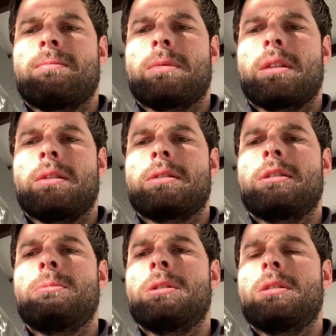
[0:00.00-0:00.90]
There's a
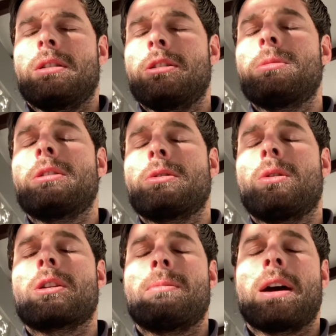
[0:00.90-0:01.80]
little bit of
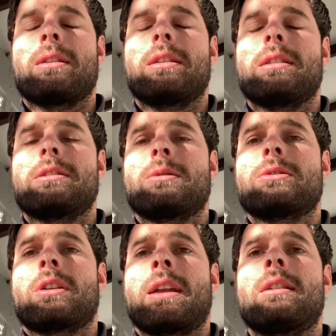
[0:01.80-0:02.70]
talk about the
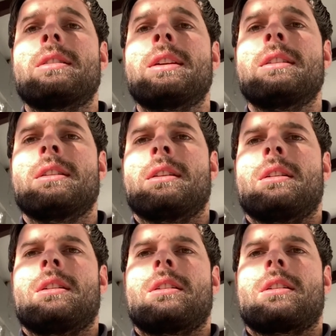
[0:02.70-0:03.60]
suicidality
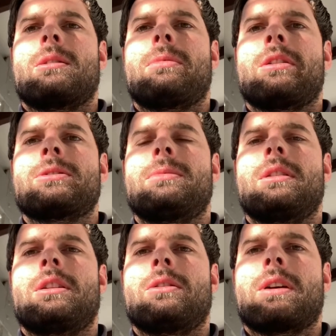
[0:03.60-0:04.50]
and the
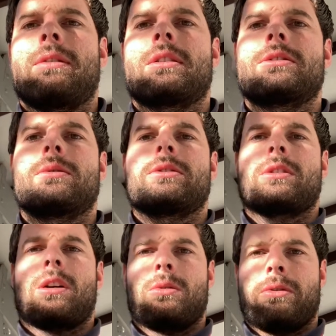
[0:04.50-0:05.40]
possibility of having
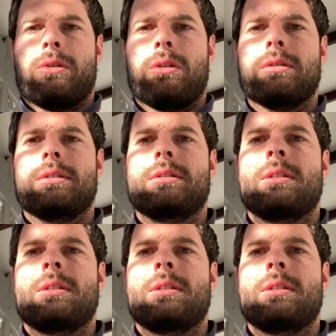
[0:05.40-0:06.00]
suicidal thoughts